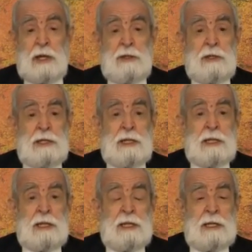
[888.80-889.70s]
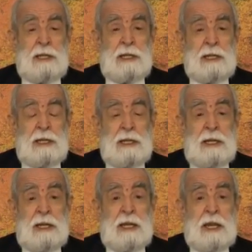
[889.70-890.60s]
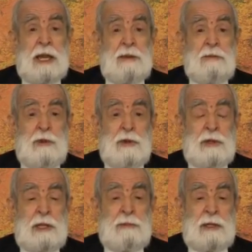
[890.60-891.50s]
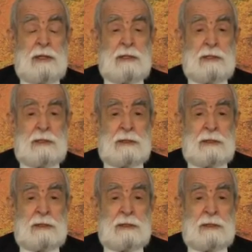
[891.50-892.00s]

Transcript: dünya üzerindeki en büyük nimettir.